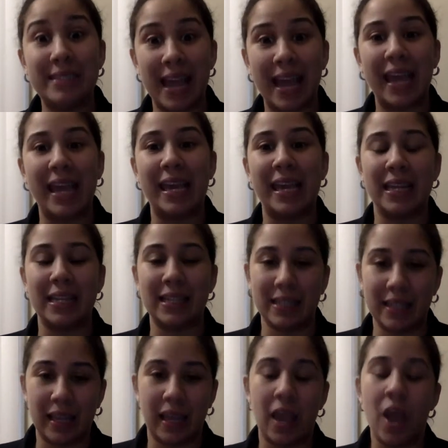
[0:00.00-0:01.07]

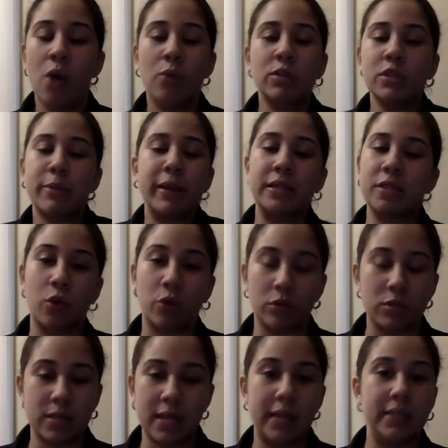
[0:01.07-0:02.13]
daily, which makes total
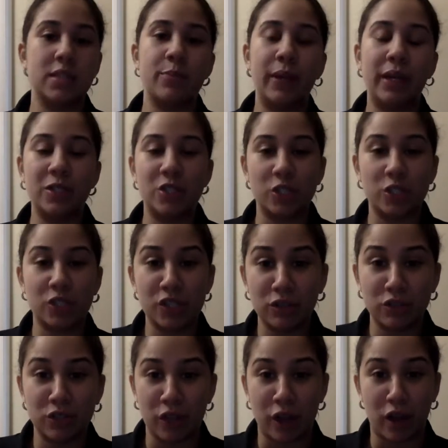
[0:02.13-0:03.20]
sense because your
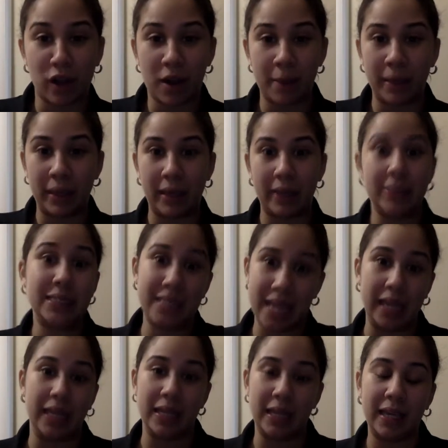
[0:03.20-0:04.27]
children are coming in
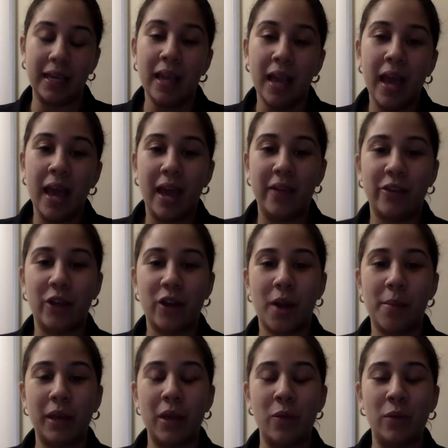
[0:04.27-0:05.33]
daily and they're
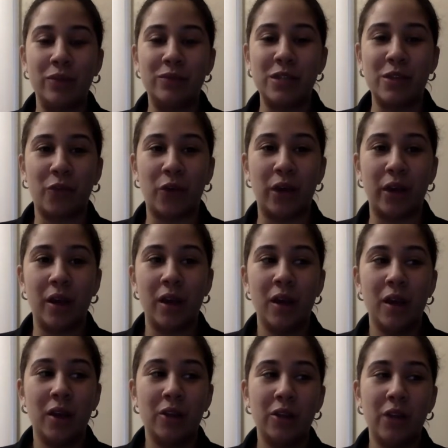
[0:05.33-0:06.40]
coming in with different,
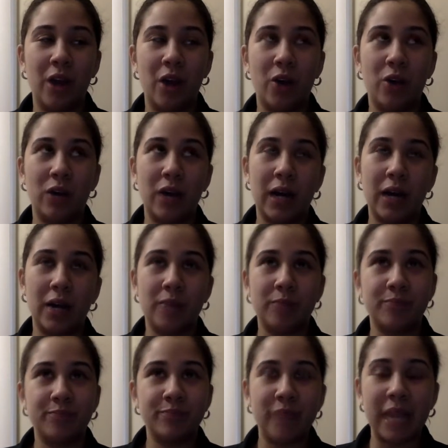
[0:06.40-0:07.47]

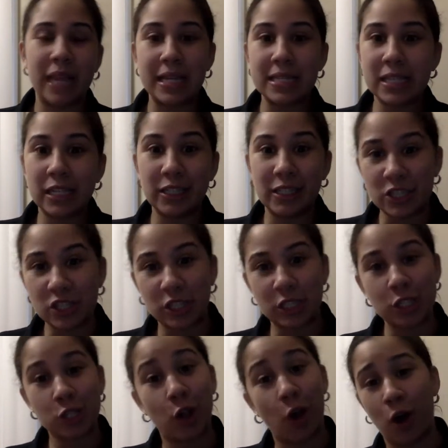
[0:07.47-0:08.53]
I guess
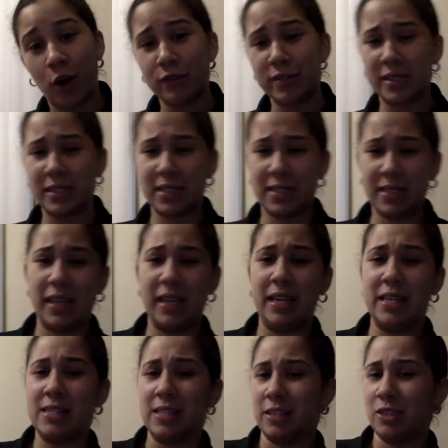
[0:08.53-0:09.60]
conditions, coughs and
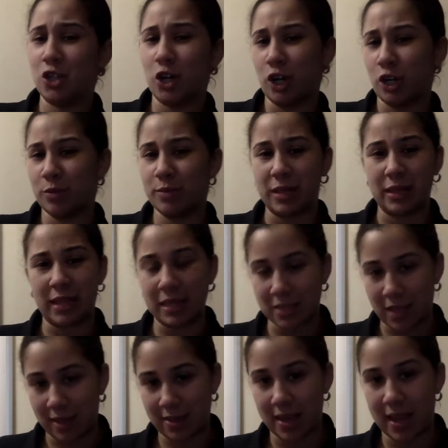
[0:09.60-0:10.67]
sneeze and germs and
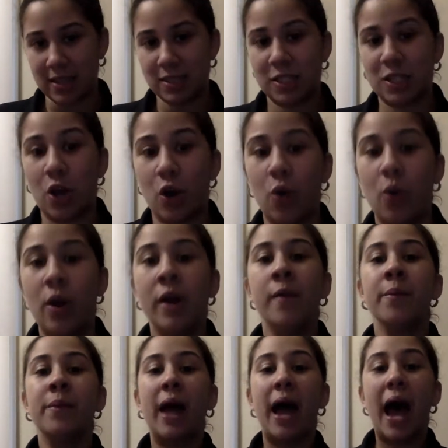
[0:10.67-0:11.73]
things like that. So
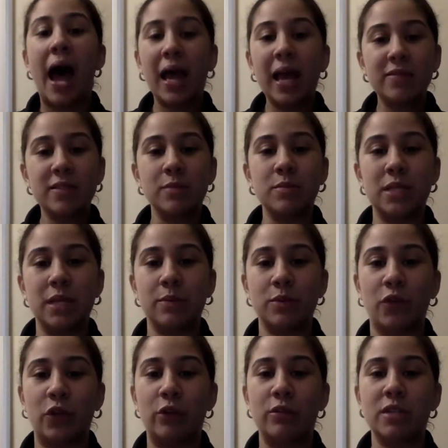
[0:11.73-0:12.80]
I have some tips
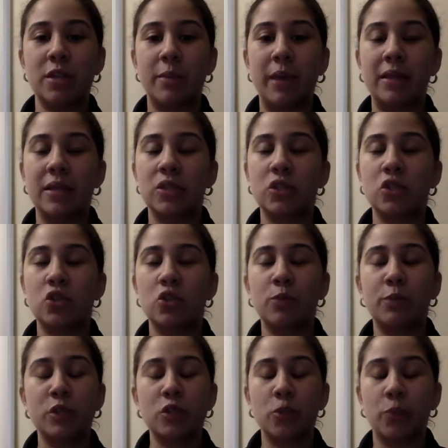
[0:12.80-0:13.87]
for you to make this super